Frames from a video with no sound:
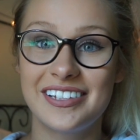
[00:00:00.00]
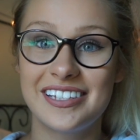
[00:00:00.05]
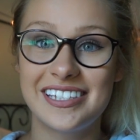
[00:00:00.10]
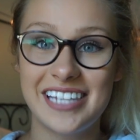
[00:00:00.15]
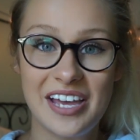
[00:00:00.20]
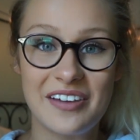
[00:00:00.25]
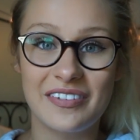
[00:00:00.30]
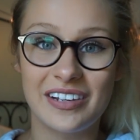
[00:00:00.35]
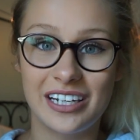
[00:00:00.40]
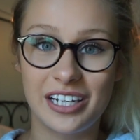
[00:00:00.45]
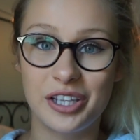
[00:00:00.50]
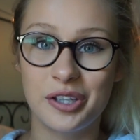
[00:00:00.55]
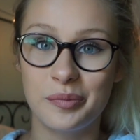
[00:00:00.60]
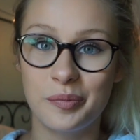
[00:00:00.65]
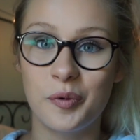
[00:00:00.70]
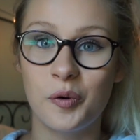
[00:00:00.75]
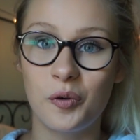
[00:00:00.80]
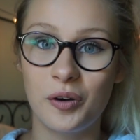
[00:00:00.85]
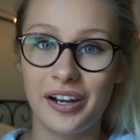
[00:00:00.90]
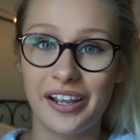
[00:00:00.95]
7 in the
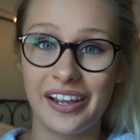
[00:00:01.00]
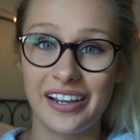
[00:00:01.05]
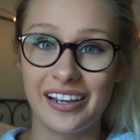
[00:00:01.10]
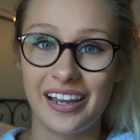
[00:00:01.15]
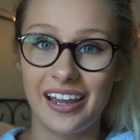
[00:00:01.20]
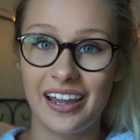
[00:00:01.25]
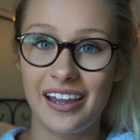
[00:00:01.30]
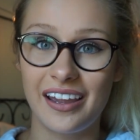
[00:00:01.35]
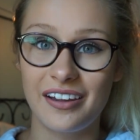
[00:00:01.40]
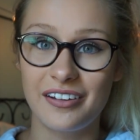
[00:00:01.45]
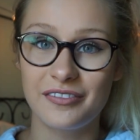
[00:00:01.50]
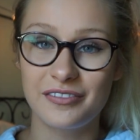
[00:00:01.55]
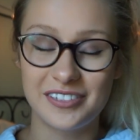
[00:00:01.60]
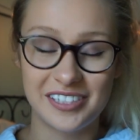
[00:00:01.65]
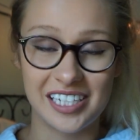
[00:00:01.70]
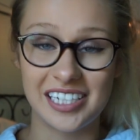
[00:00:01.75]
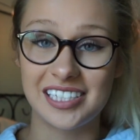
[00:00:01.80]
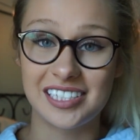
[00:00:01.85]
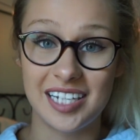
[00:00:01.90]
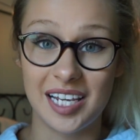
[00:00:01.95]
morning,
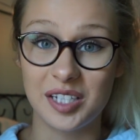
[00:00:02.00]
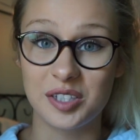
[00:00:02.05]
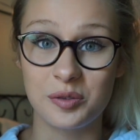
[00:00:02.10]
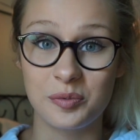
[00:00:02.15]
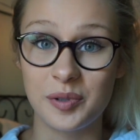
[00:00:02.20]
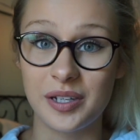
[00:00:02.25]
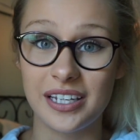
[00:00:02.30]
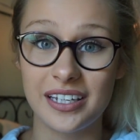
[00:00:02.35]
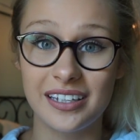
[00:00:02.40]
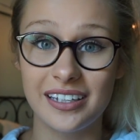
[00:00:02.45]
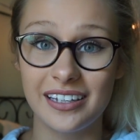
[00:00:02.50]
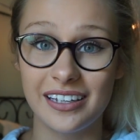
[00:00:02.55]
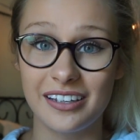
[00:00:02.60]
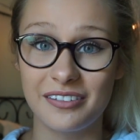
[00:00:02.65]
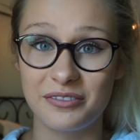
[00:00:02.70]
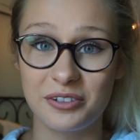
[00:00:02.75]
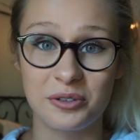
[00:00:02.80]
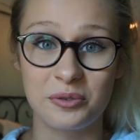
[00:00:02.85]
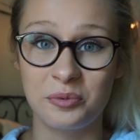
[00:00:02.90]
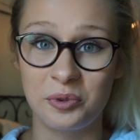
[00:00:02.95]
6 days a week
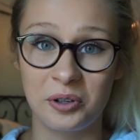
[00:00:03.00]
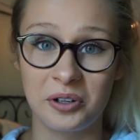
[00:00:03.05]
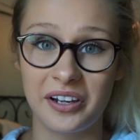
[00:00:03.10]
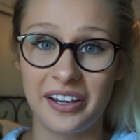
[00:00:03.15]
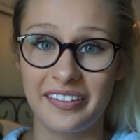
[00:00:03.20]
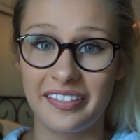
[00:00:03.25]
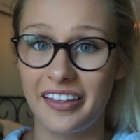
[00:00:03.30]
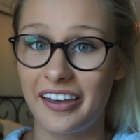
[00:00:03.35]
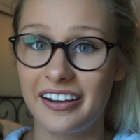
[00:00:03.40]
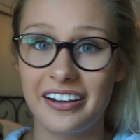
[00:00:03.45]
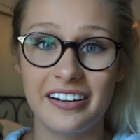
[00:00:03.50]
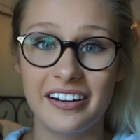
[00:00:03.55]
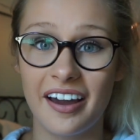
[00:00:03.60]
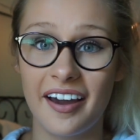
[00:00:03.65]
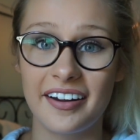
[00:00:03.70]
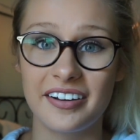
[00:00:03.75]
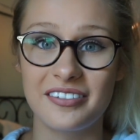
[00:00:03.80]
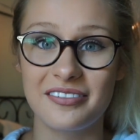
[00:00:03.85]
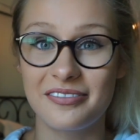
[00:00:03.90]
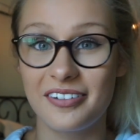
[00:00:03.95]
if you're working like
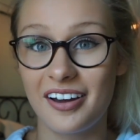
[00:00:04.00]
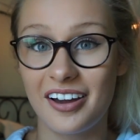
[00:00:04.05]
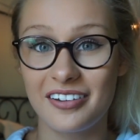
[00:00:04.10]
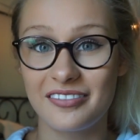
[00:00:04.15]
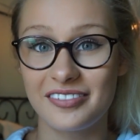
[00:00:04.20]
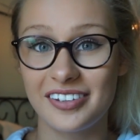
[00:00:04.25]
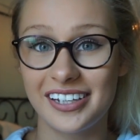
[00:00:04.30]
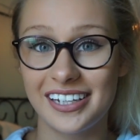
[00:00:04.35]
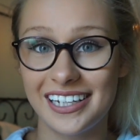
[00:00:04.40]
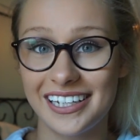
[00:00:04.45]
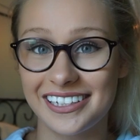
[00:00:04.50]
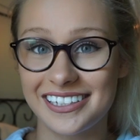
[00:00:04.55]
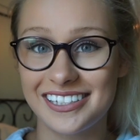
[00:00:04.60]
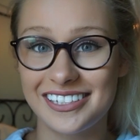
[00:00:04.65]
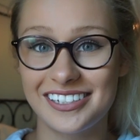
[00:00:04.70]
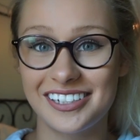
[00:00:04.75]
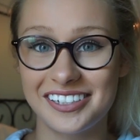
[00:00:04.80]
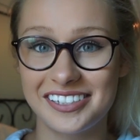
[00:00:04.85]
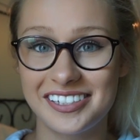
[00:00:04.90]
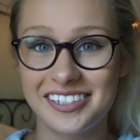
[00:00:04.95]
9 to 5. Like,
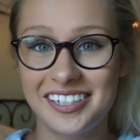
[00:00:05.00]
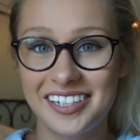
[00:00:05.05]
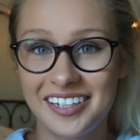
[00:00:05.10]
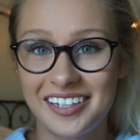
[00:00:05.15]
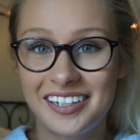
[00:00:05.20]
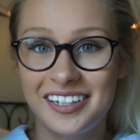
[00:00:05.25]
it's just,